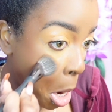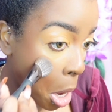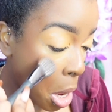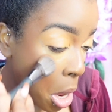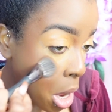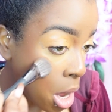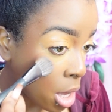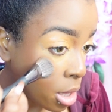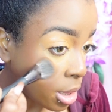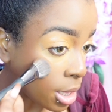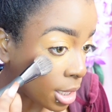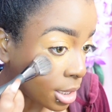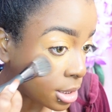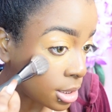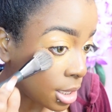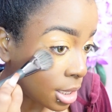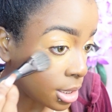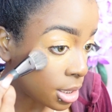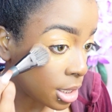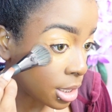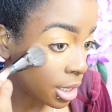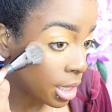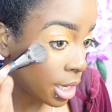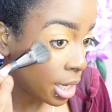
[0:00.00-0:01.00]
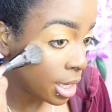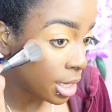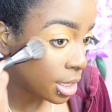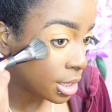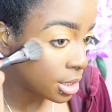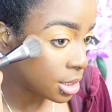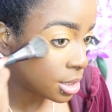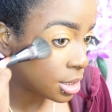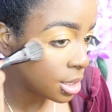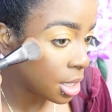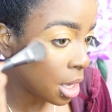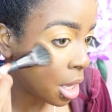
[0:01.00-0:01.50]
And that's not the
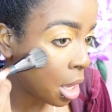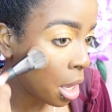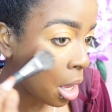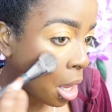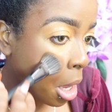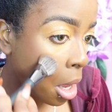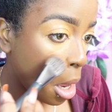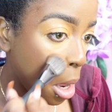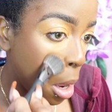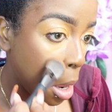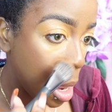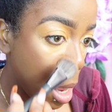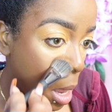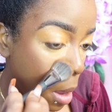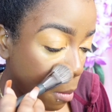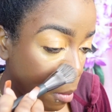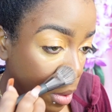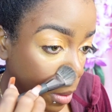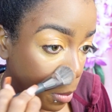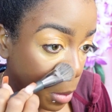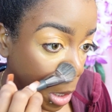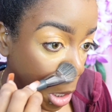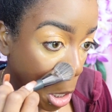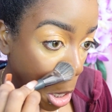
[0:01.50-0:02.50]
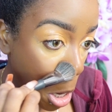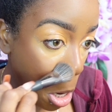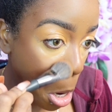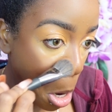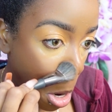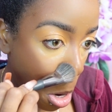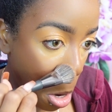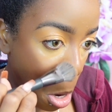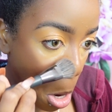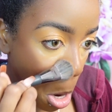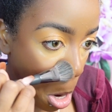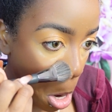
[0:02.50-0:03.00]
case. Baby
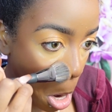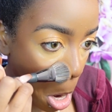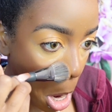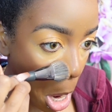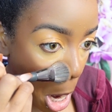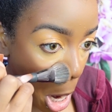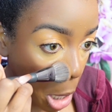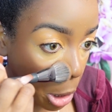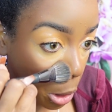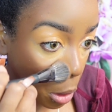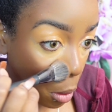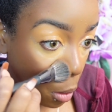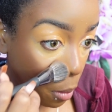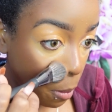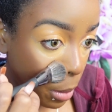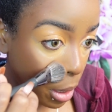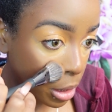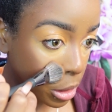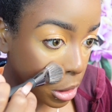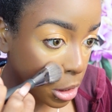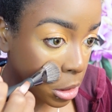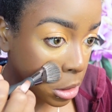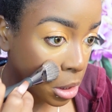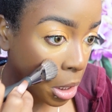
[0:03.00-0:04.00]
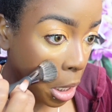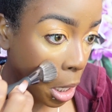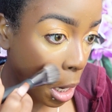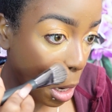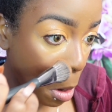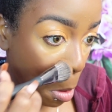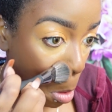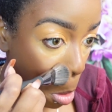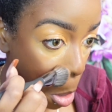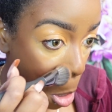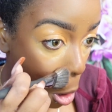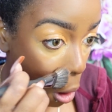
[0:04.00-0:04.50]
girl, I know about these
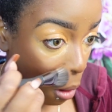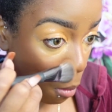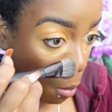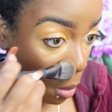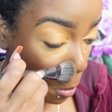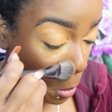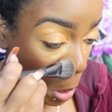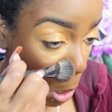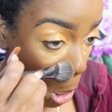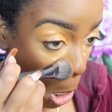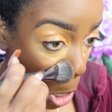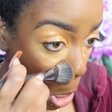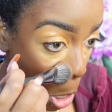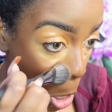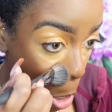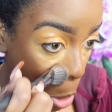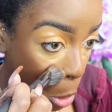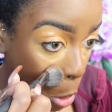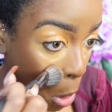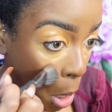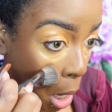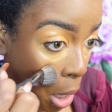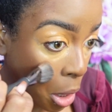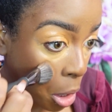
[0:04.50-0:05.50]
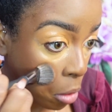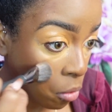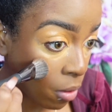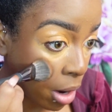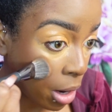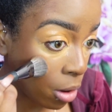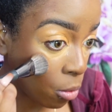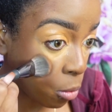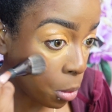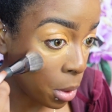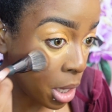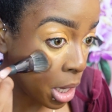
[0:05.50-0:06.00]
scams. Baby girl, you got the
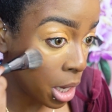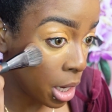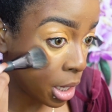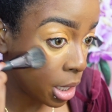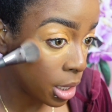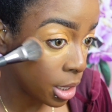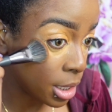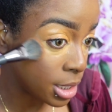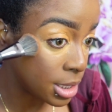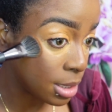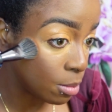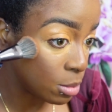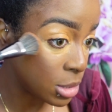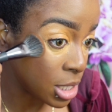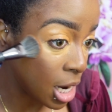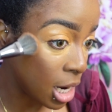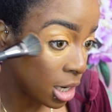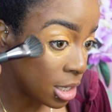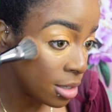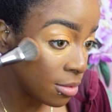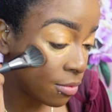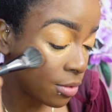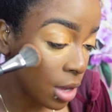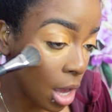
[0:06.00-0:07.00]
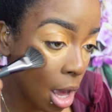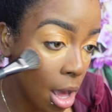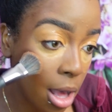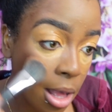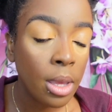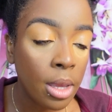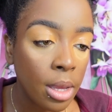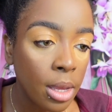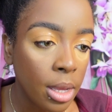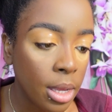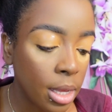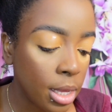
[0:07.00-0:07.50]
right one, because I'm tired of y'all.
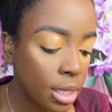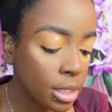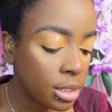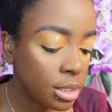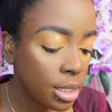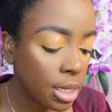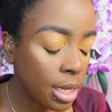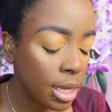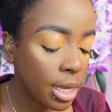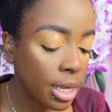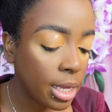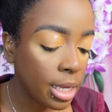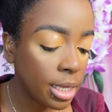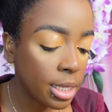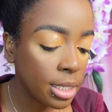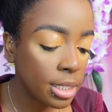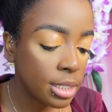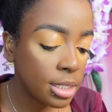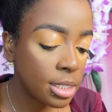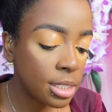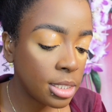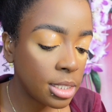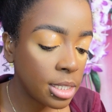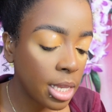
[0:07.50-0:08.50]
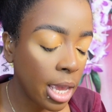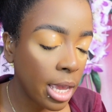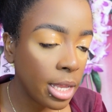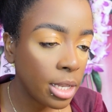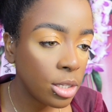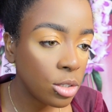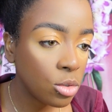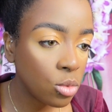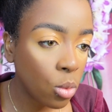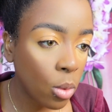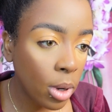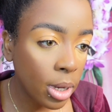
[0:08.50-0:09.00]
It's like
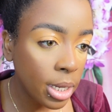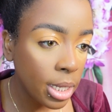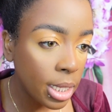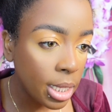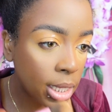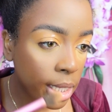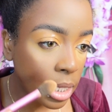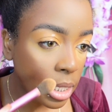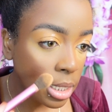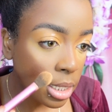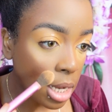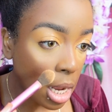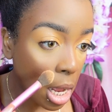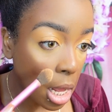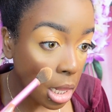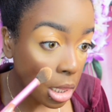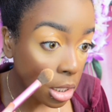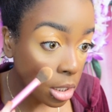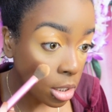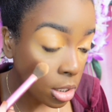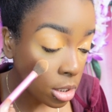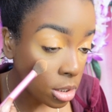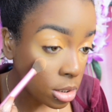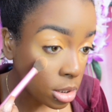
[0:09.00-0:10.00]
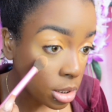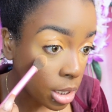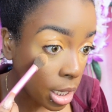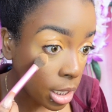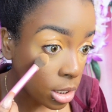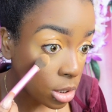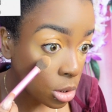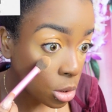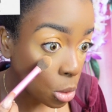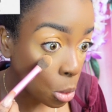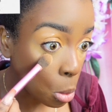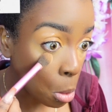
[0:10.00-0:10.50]
send $20,
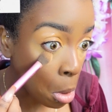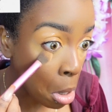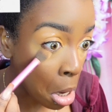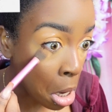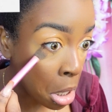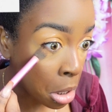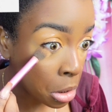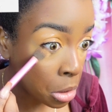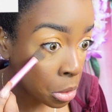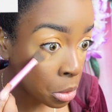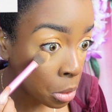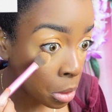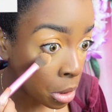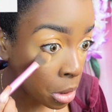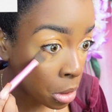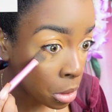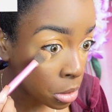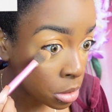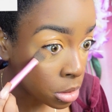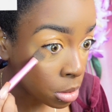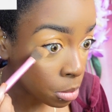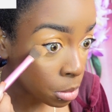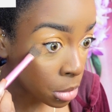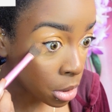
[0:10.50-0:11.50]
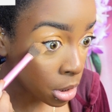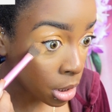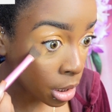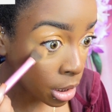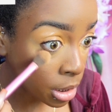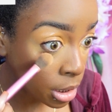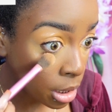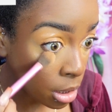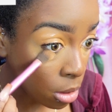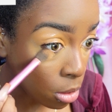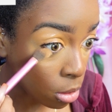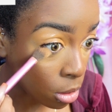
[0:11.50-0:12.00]
get 200 or something
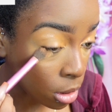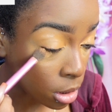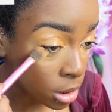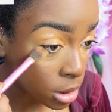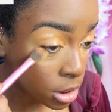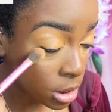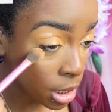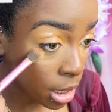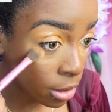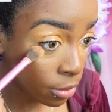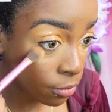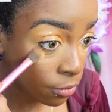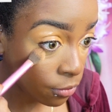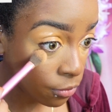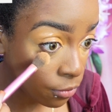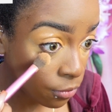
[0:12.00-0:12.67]
like, or send